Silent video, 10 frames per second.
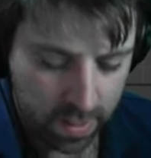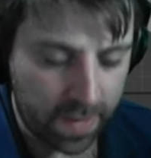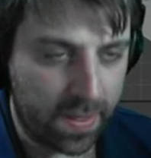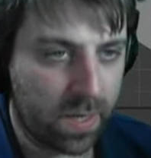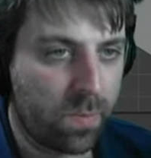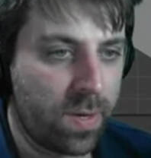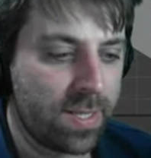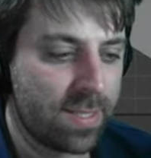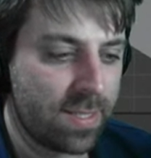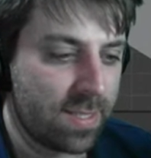And then I'm going to
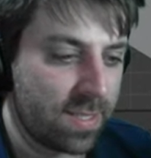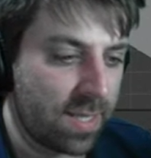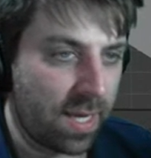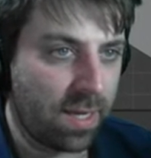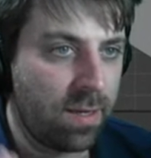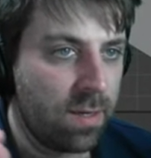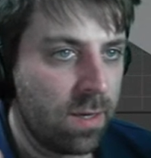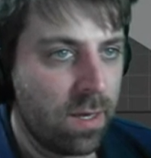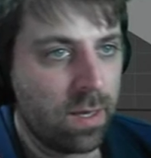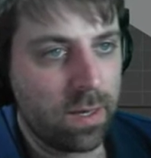press C
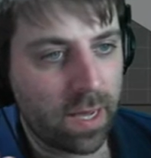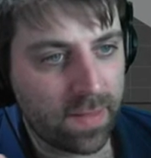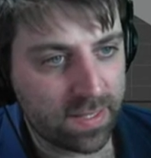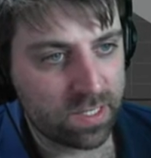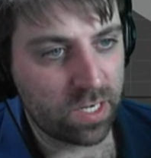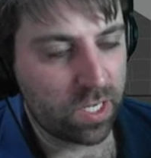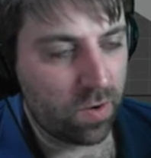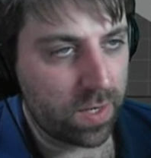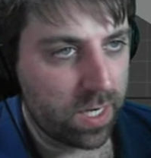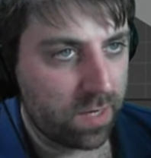and that's going to
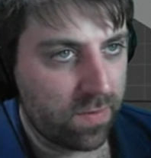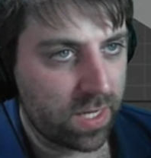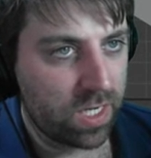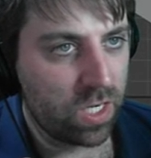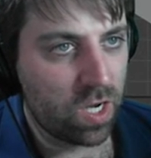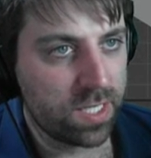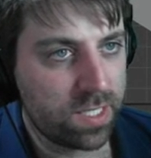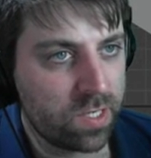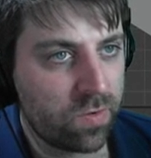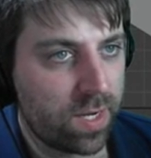go at kind of like 90
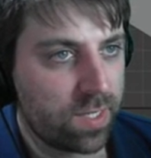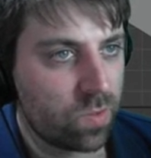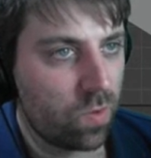degrees